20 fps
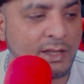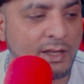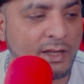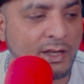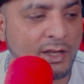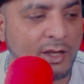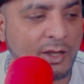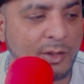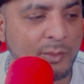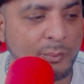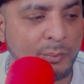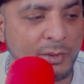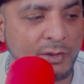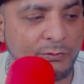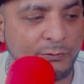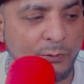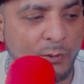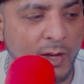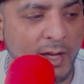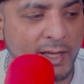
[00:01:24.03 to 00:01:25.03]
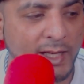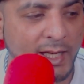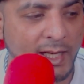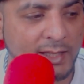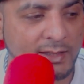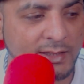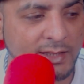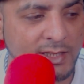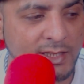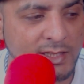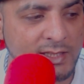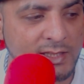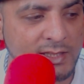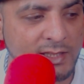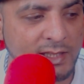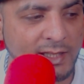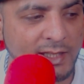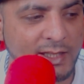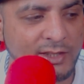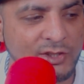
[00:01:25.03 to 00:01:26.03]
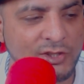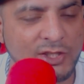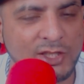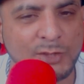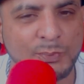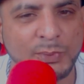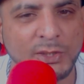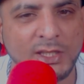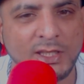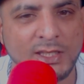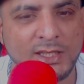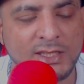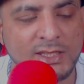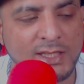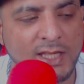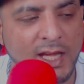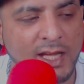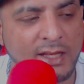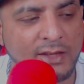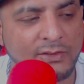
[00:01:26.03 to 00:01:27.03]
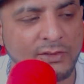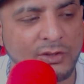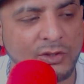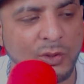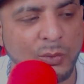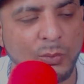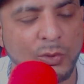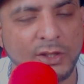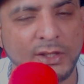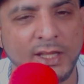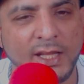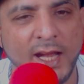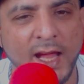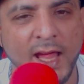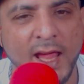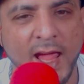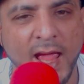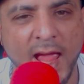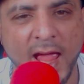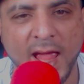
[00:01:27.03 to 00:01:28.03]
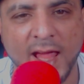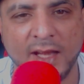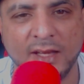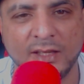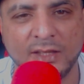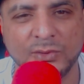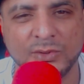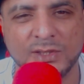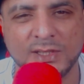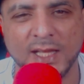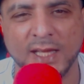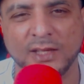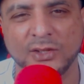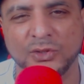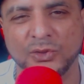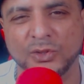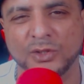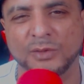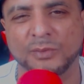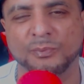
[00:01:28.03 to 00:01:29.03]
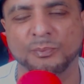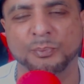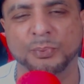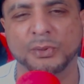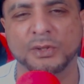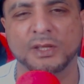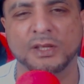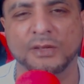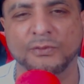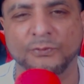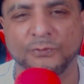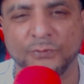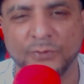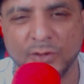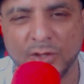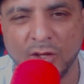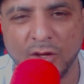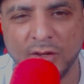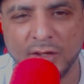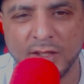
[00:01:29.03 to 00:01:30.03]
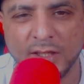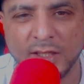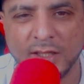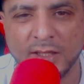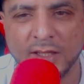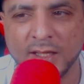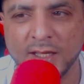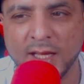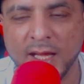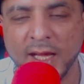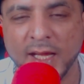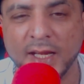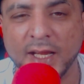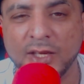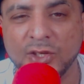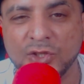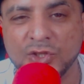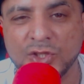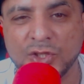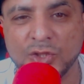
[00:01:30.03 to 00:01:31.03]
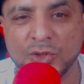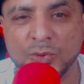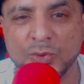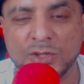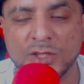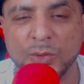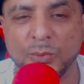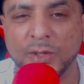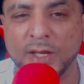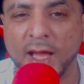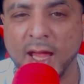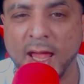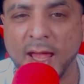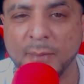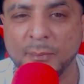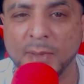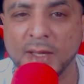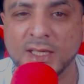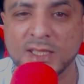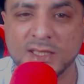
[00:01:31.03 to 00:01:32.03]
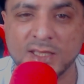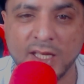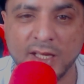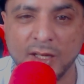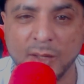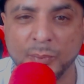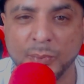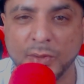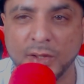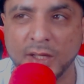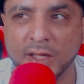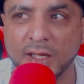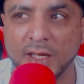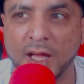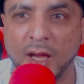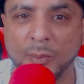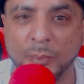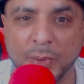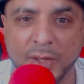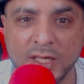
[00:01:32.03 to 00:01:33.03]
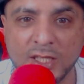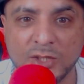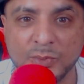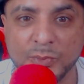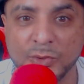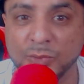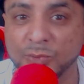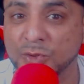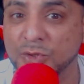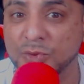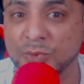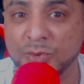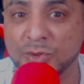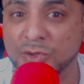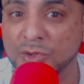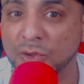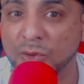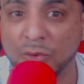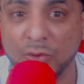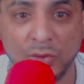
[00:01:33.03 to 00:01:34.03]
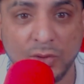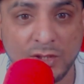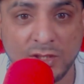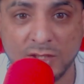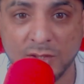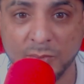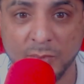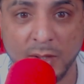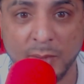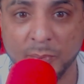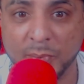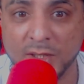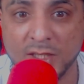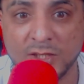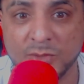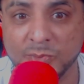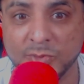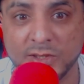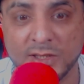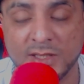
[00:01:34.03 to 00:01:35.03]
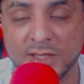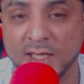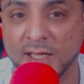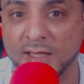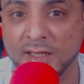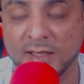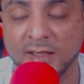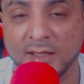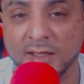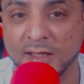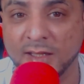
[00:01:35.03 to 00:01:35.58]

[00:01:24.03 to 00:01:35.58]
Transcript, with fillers: Uh, before I got this. And just because the one that I had, it was like you could put your foot on it, and I used to use it when I had my setup in our basement, which was awesome. My basement is like